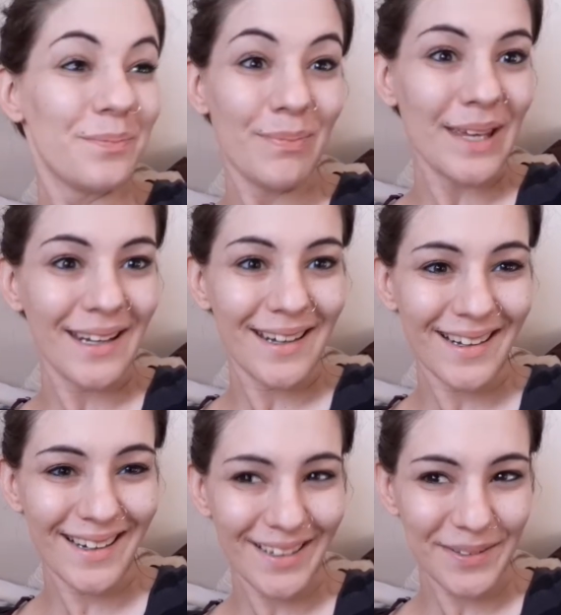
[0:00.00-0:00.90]
been in
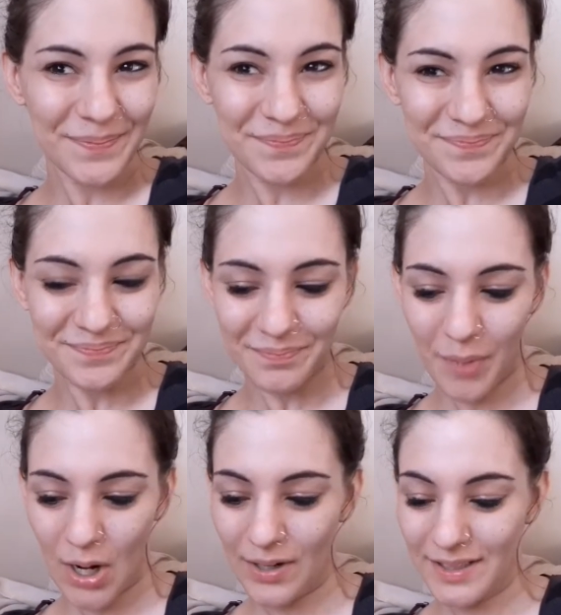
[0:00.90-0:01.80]
a
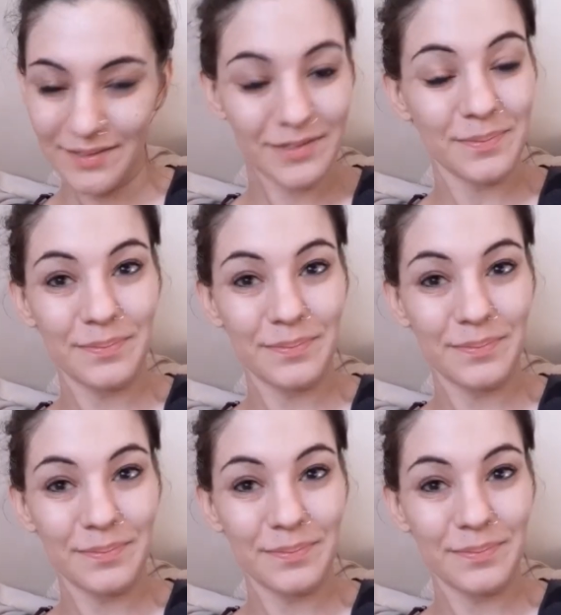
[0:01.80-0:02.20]
part of